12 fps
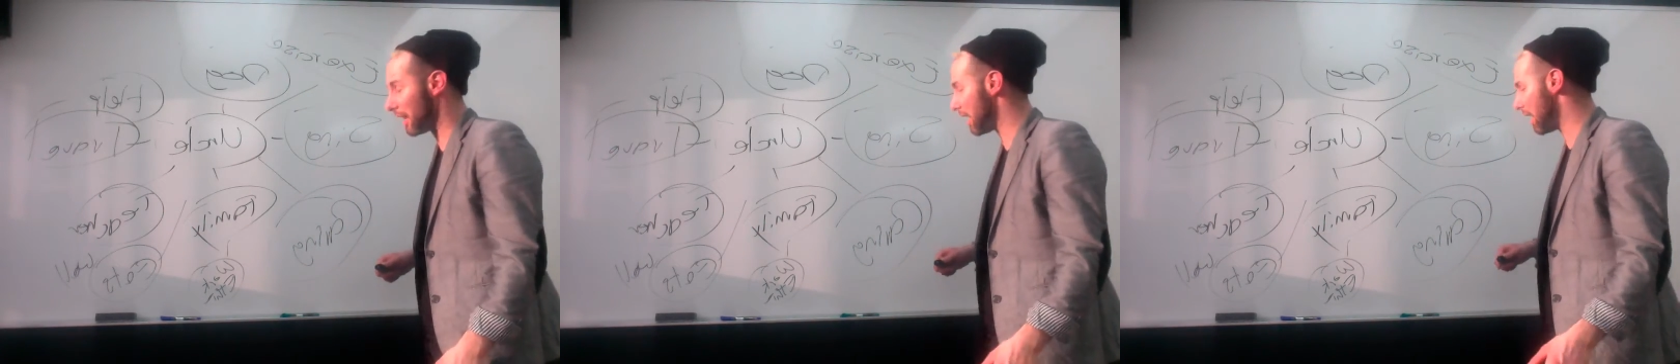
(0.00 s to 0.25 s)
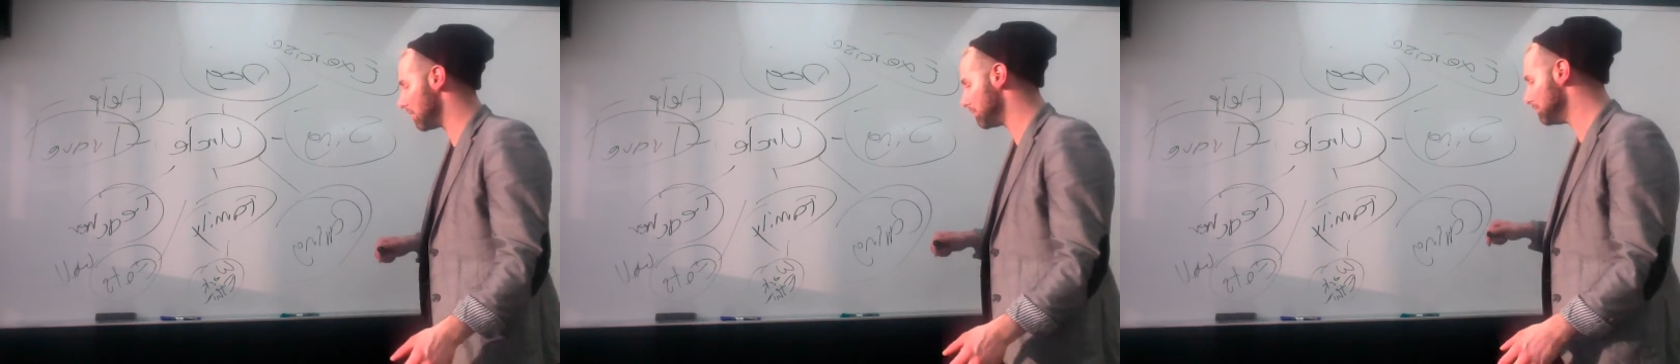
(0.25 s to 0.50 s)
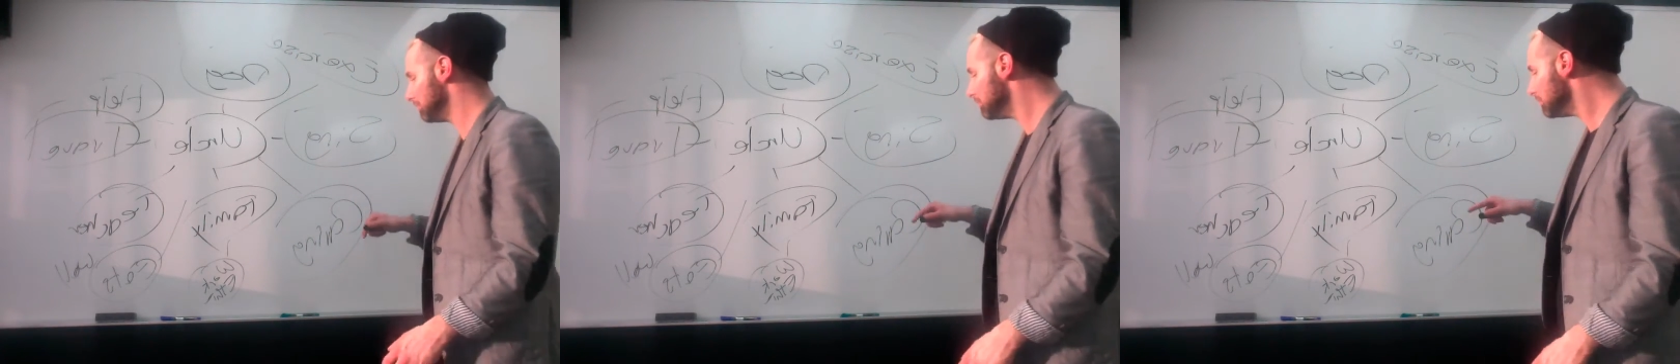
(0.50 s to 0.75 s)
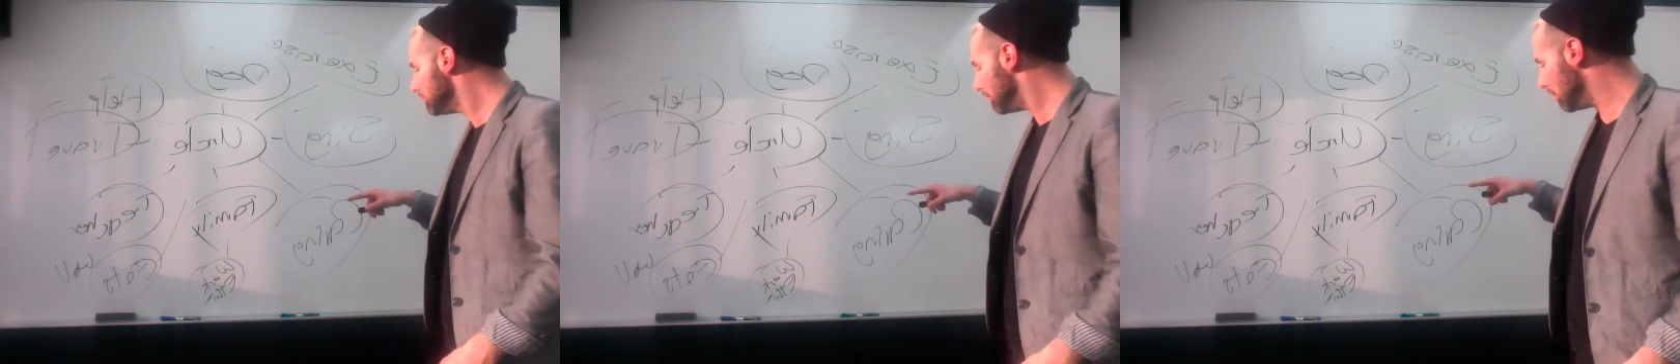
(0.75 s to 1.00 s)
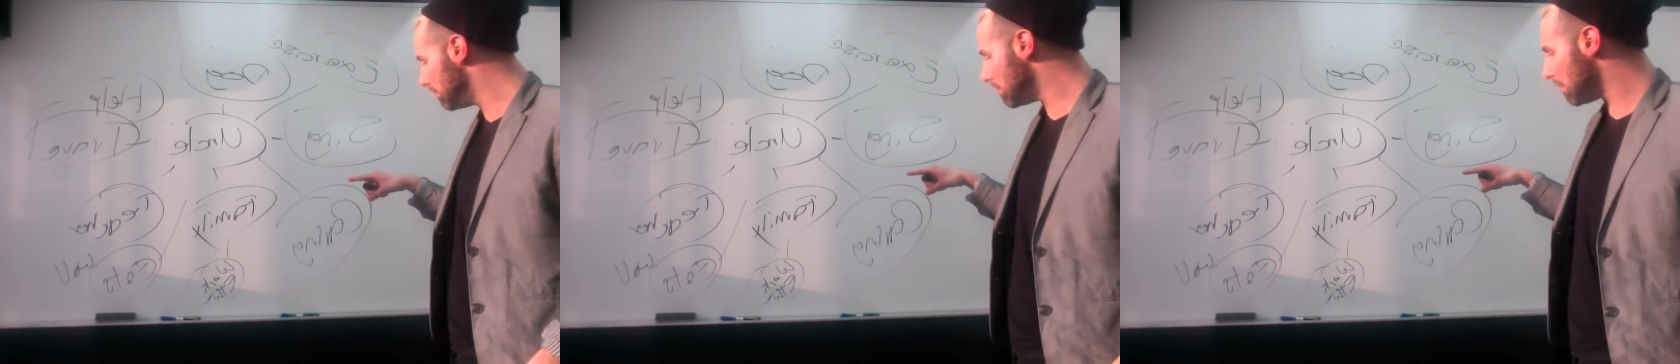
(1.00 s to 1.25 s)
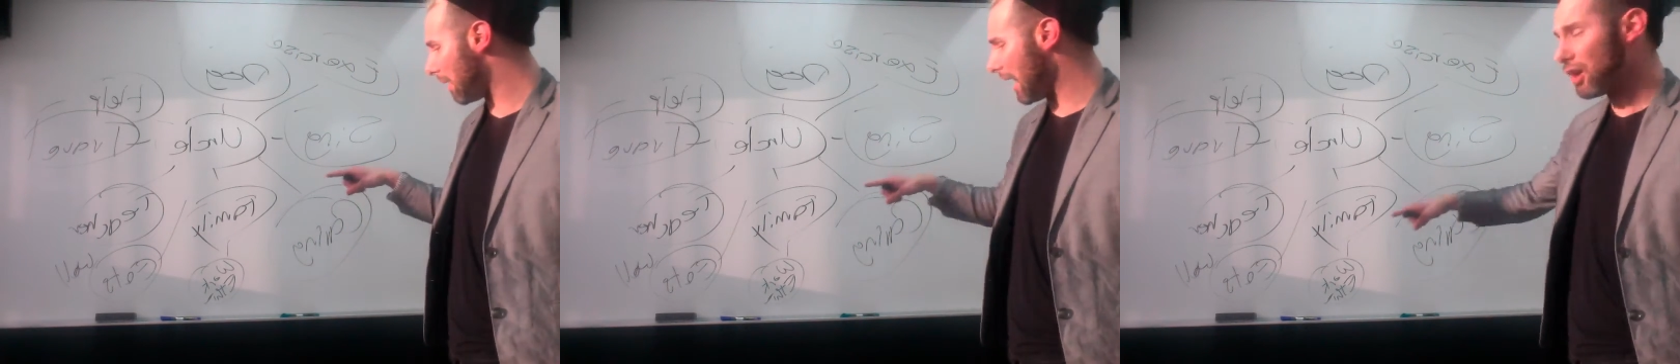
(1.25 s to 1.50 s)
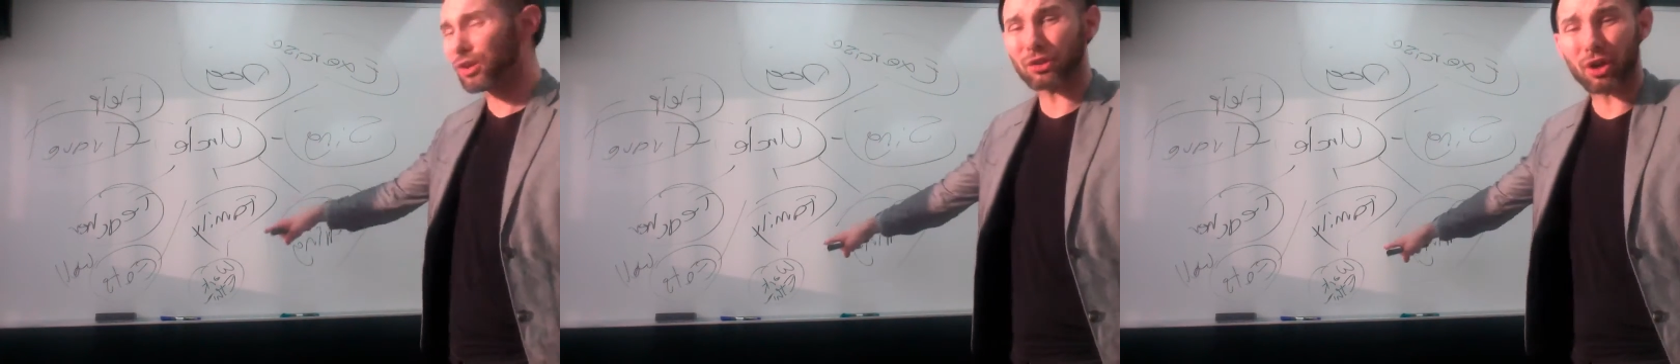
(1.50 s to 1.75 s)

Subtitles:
right now. My uncle